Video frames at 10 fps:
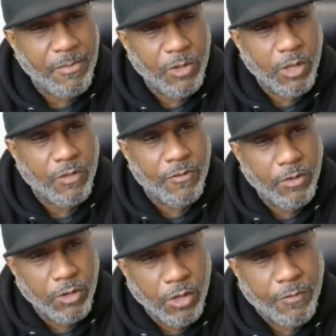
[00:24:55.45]
look
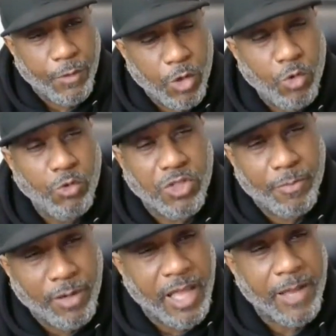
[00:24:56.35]
look for who's to
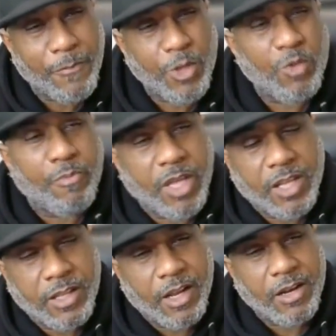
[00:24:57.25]
blame for you
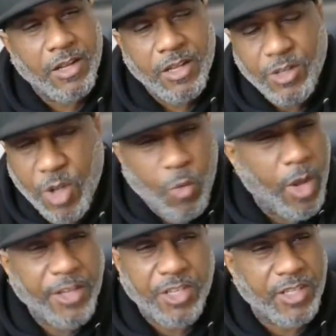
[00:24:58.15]
being there. Don't
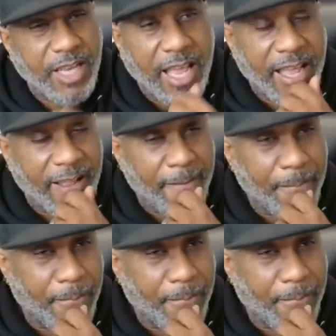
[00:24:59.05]
waste your time.